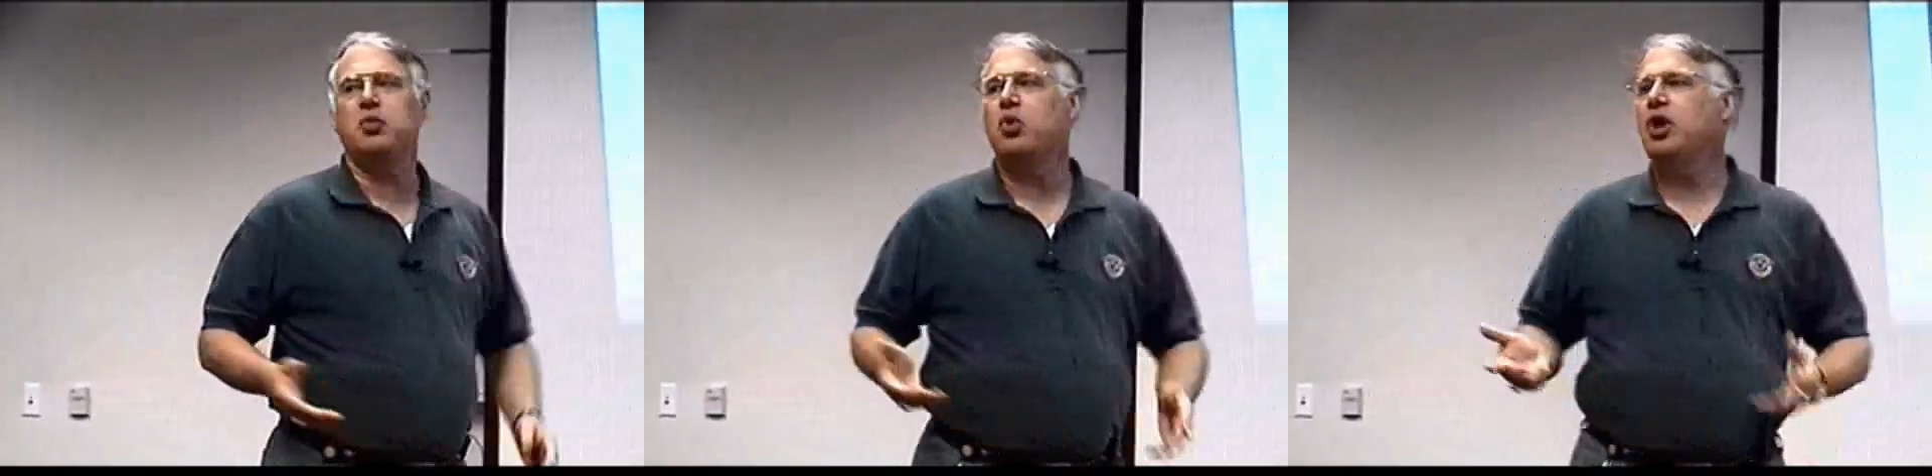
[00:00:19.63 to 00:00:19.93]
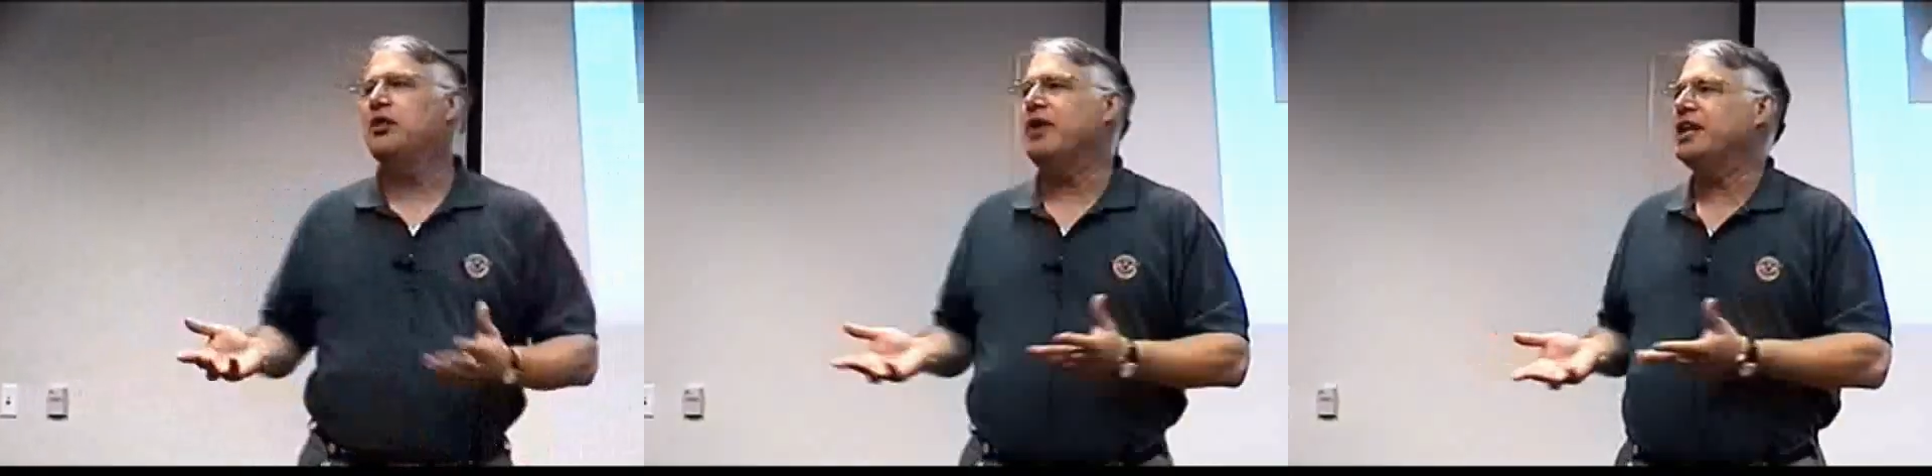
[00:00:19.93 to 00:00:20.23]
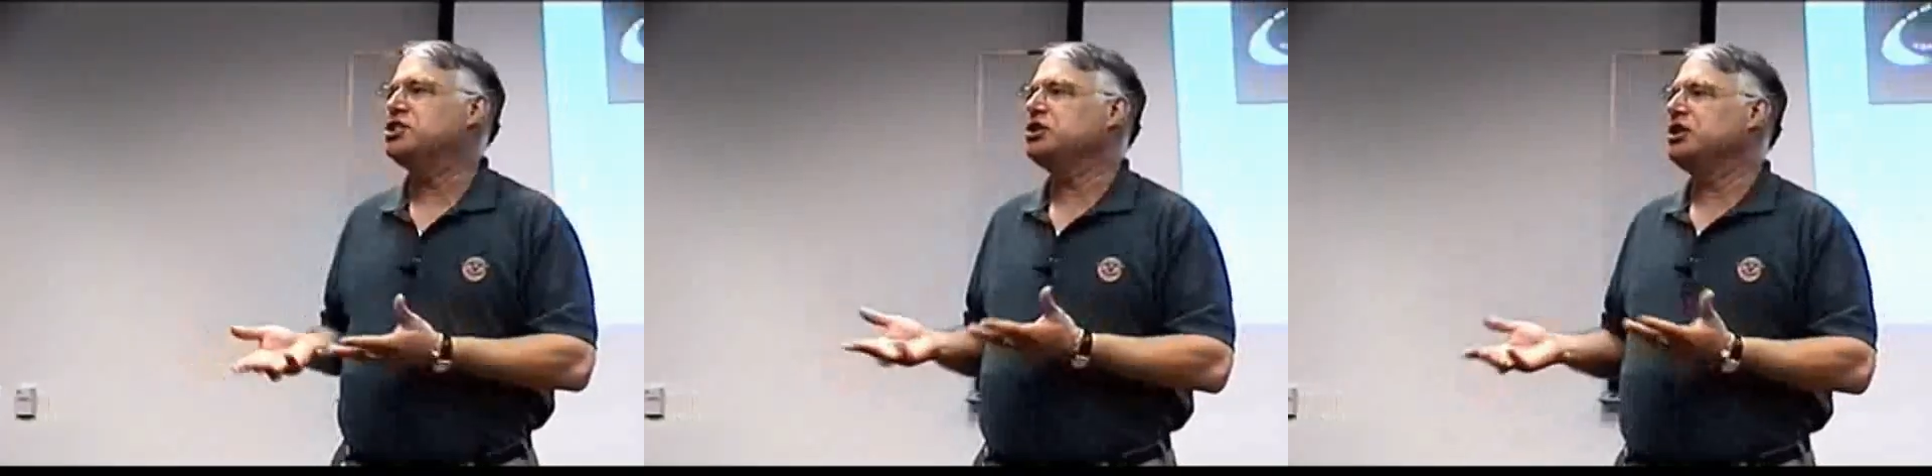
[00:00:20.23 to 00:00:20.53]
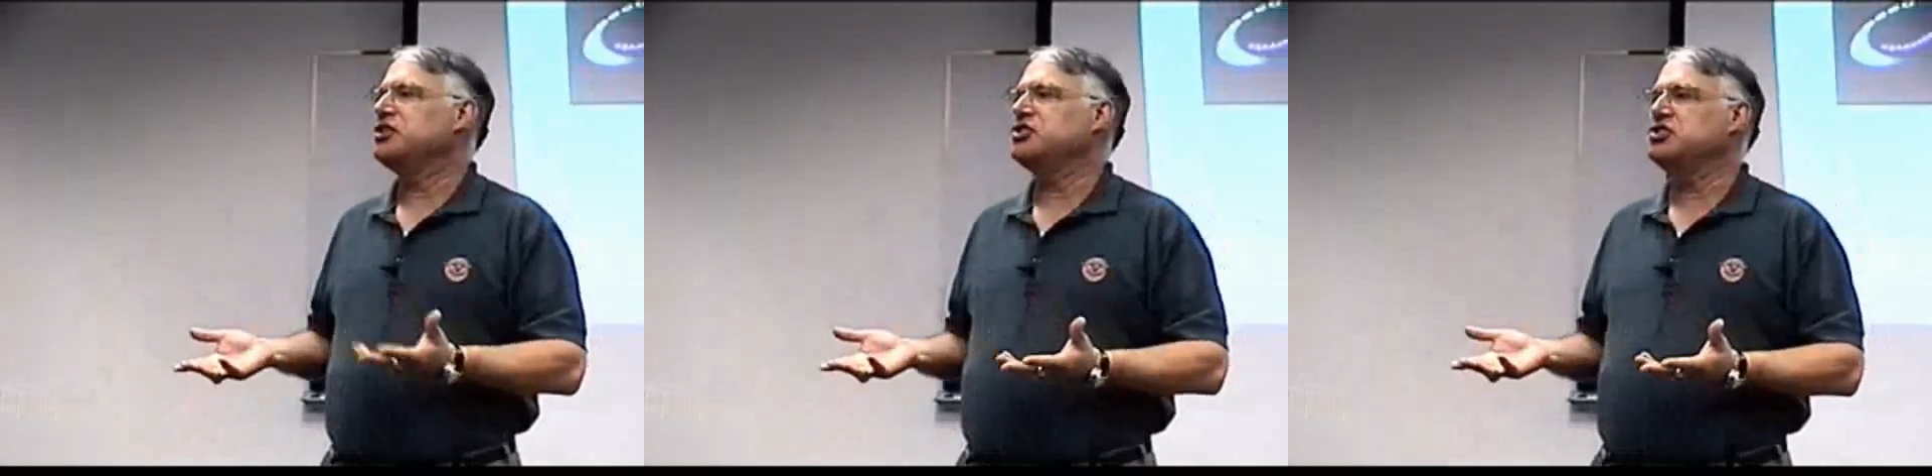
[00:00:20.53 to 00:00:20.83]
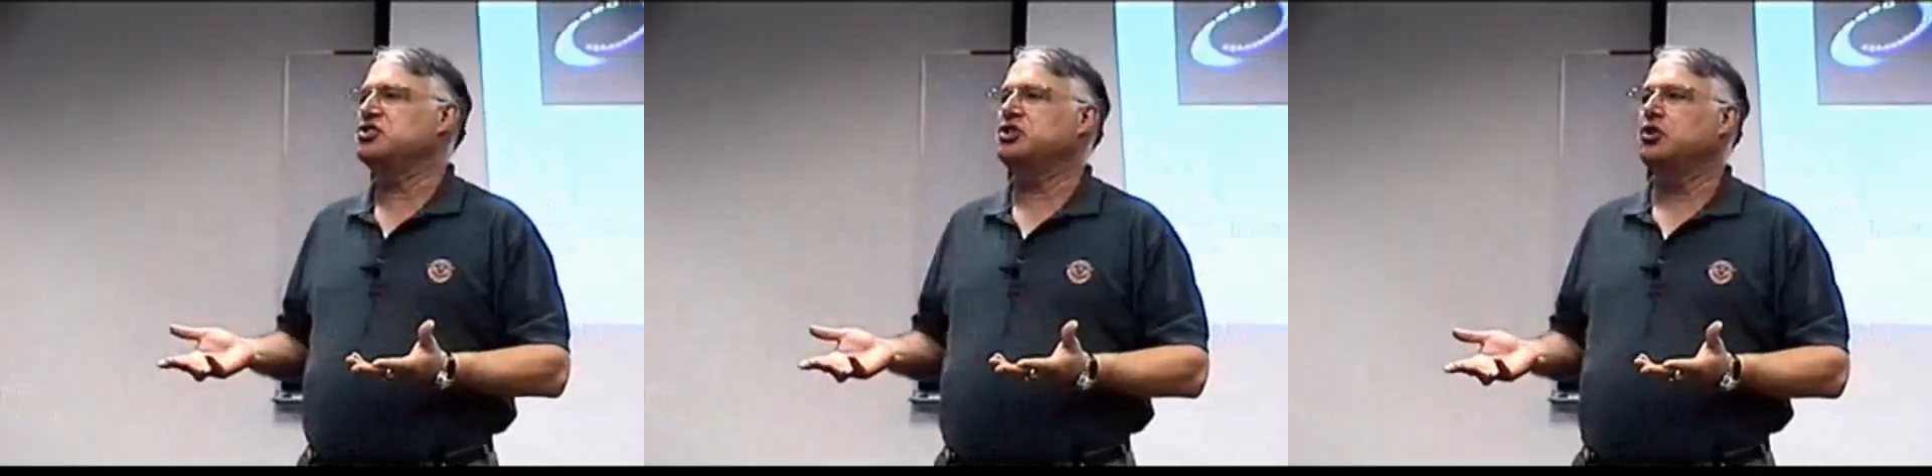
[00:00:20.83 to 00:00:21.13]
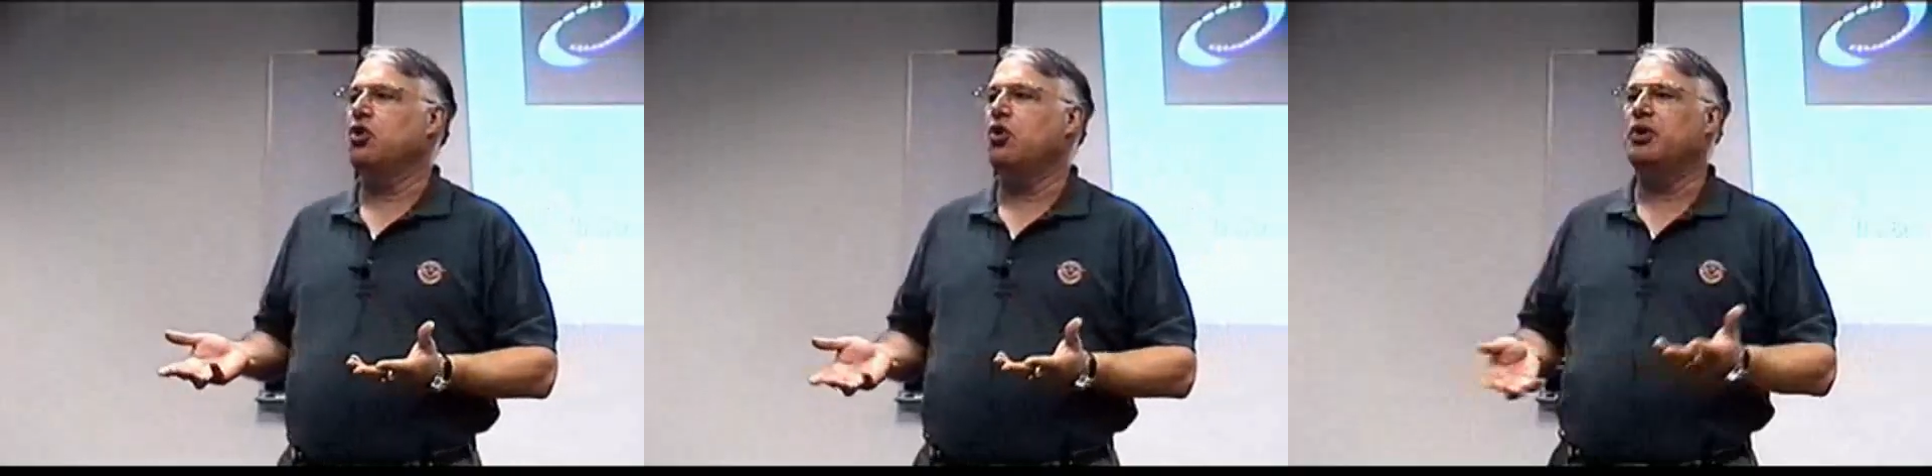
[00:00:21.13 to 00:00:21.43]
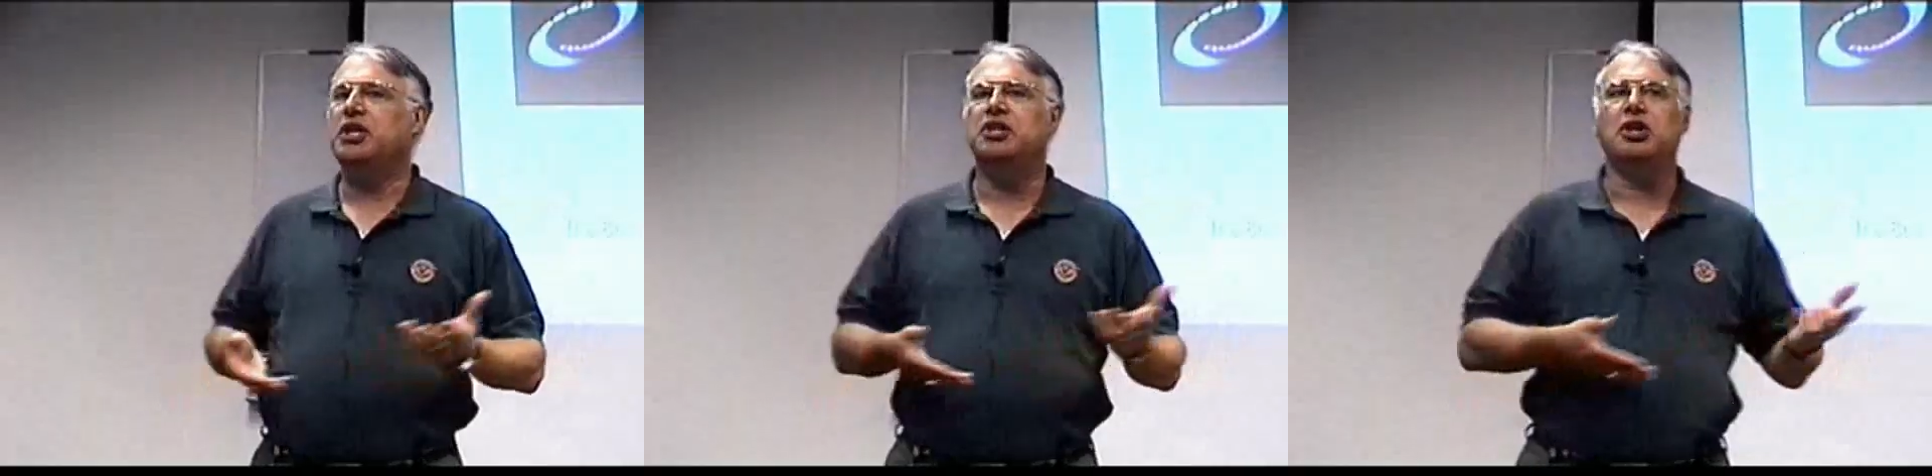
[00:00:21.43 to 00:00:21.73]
why Rational exists at all, we need to